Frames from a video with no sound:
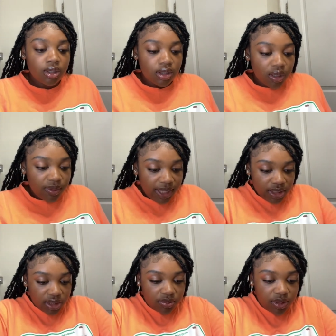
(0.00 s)
Them lash
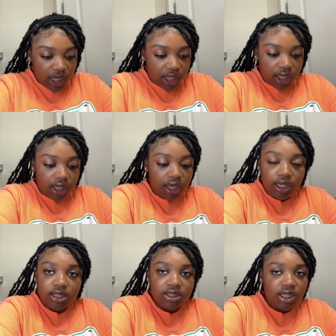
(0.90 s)
extensions be like, I
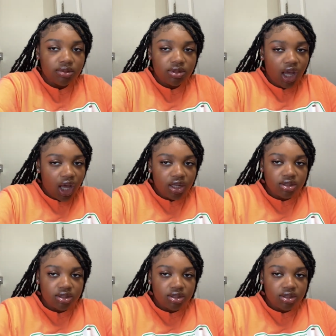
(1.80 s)
need something dollars.